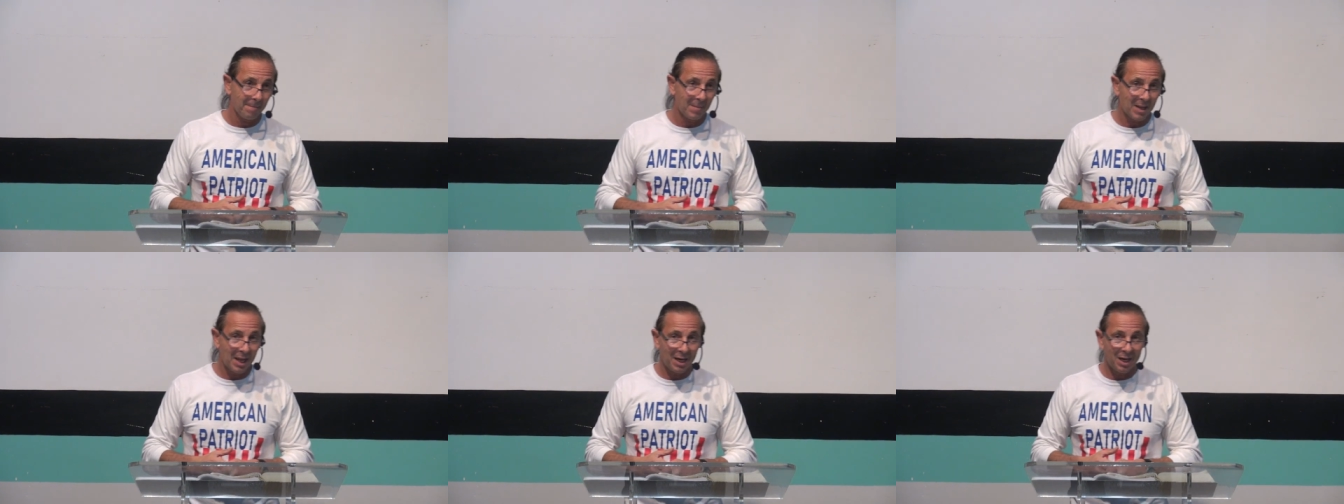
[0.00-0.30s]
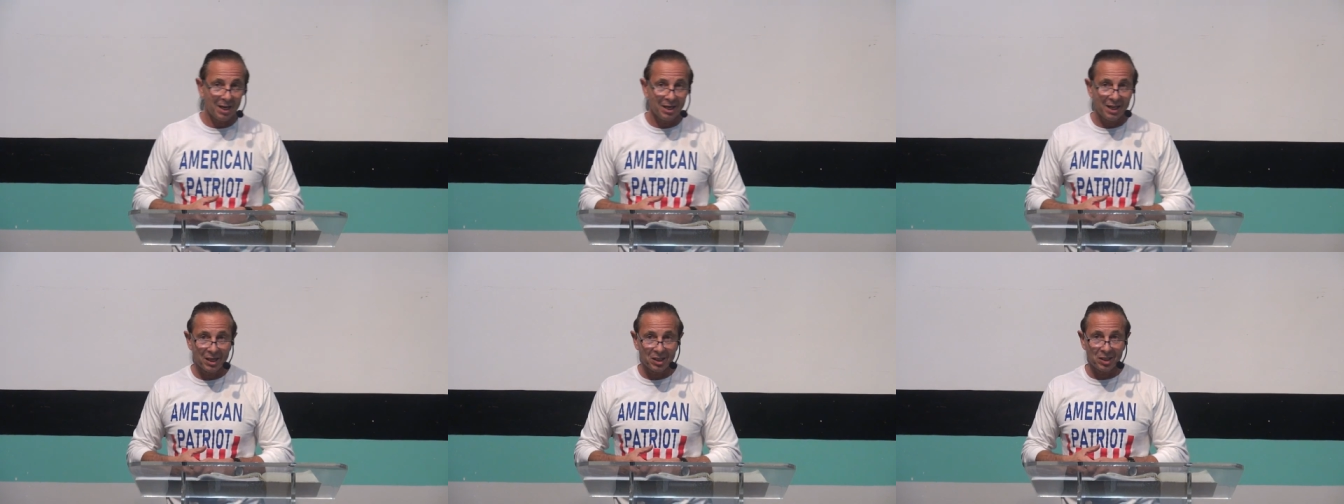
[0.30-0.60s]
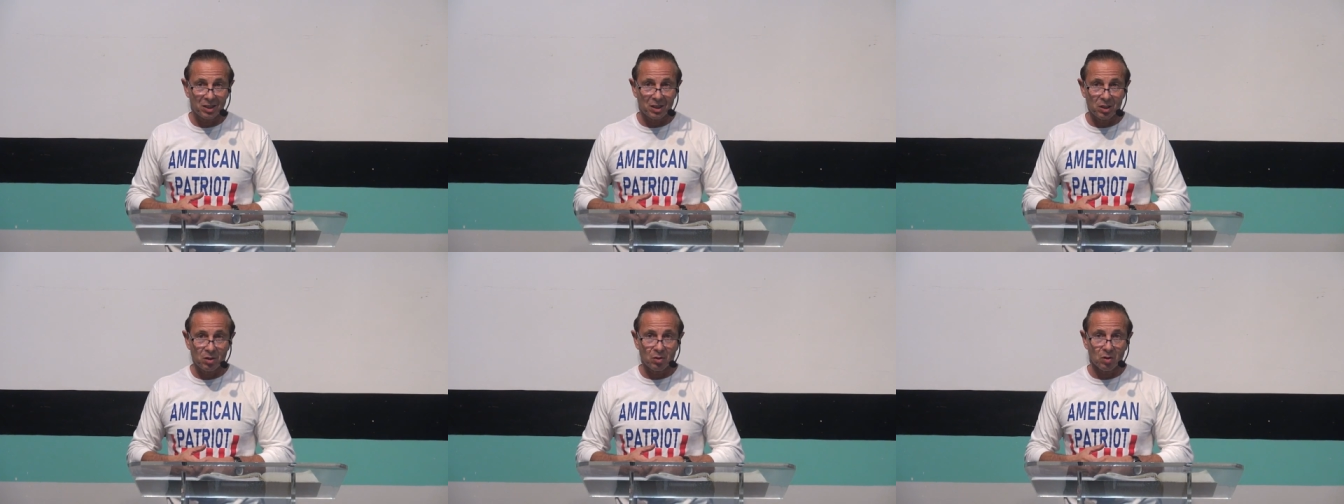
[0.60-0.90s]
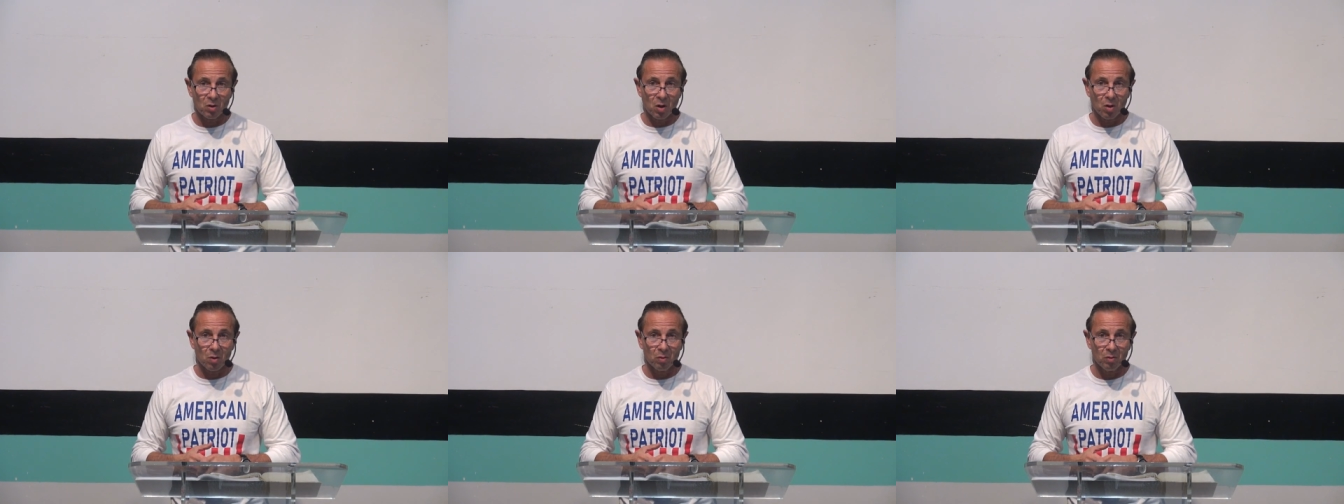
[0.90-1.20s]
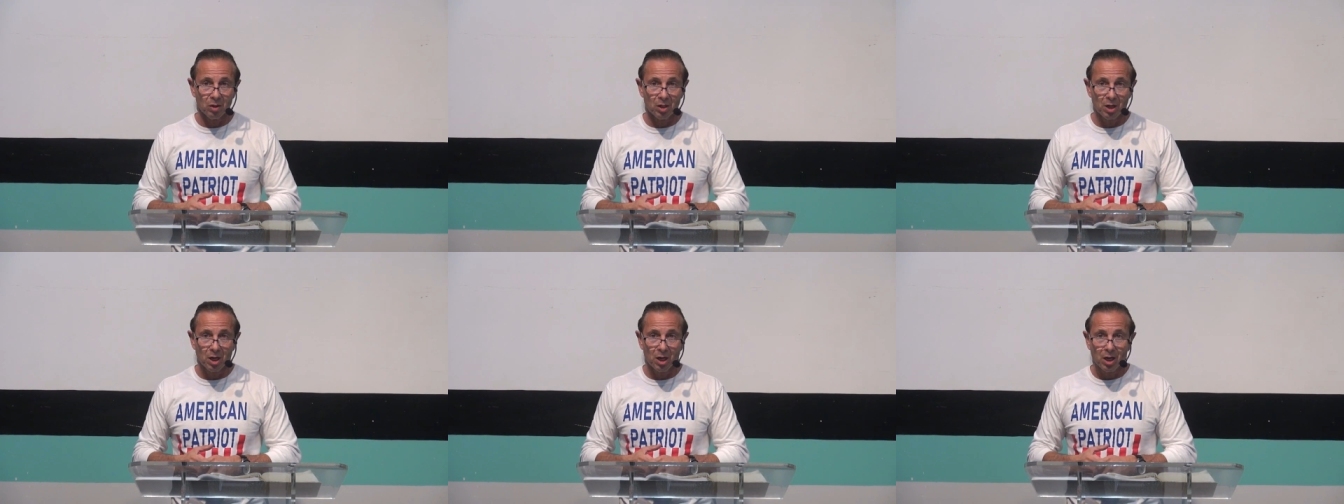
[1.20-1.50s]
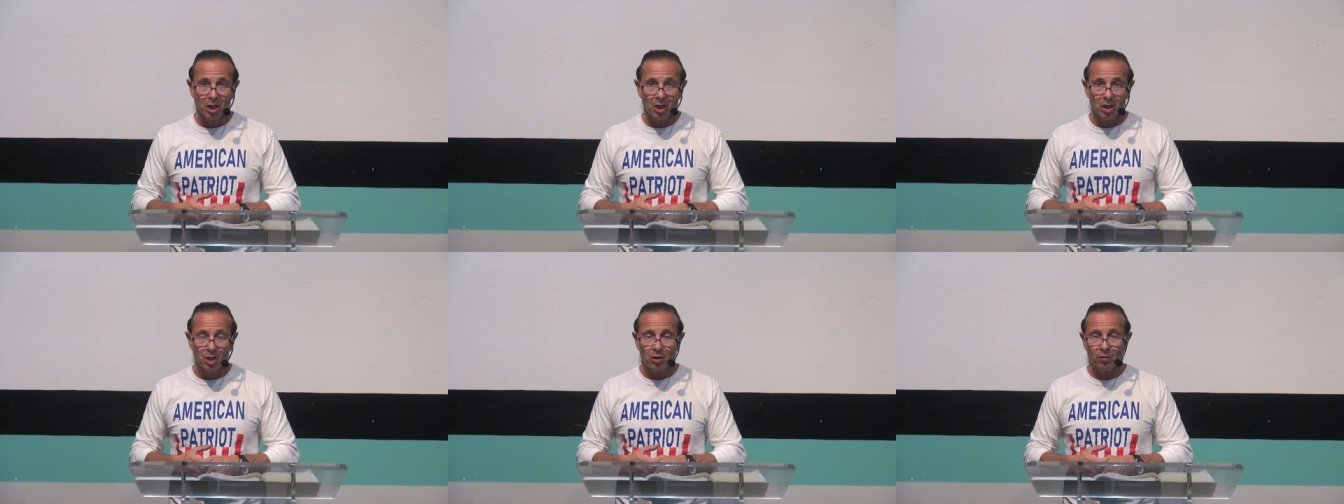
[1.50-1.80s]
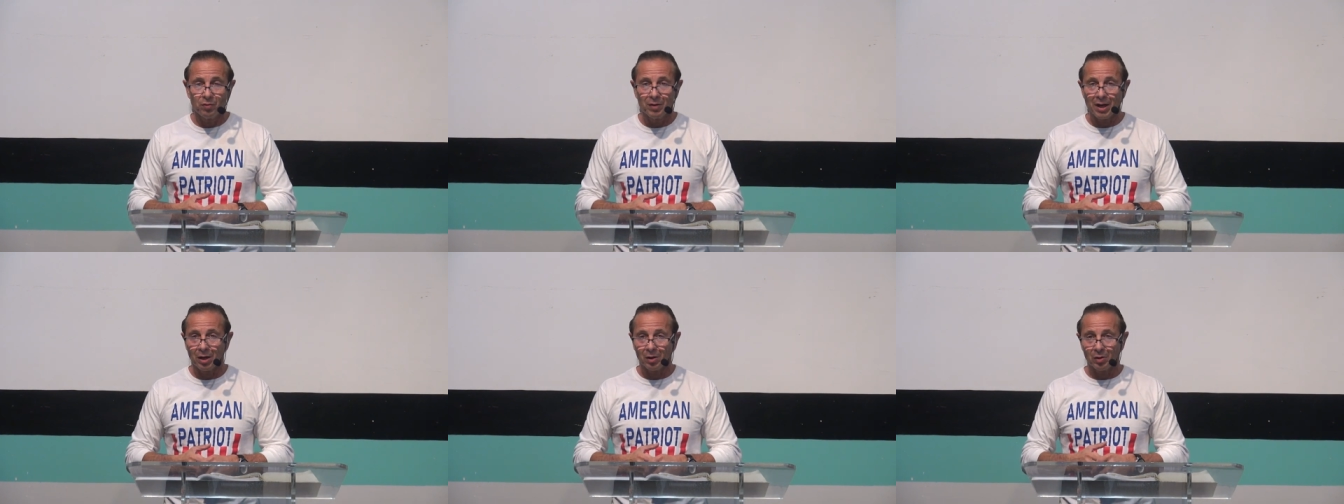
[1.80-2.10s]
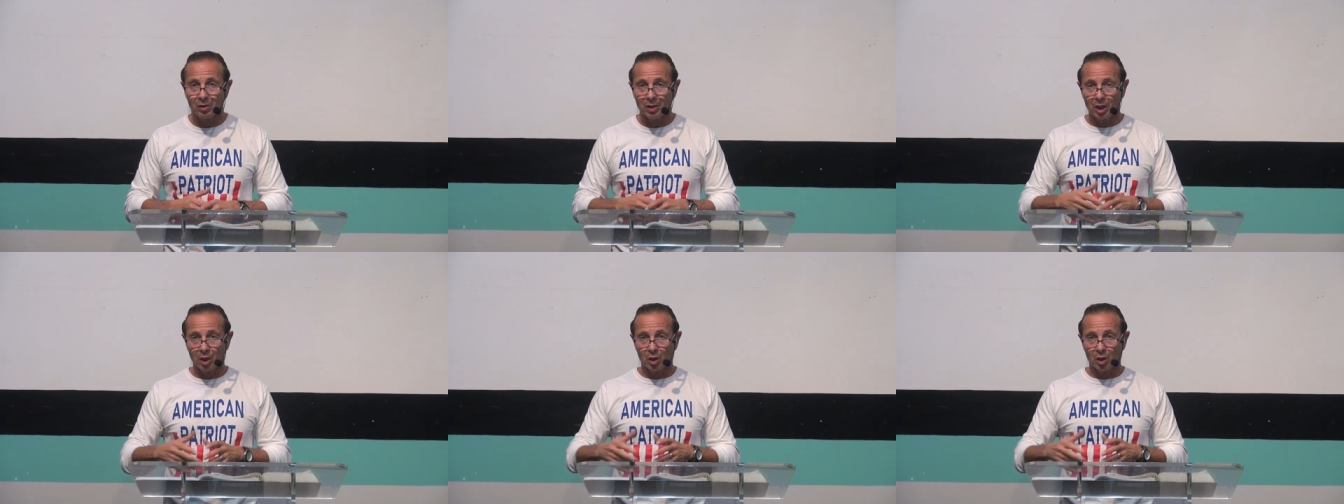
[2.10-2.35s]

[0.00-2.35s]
And the next thing you know, you've not only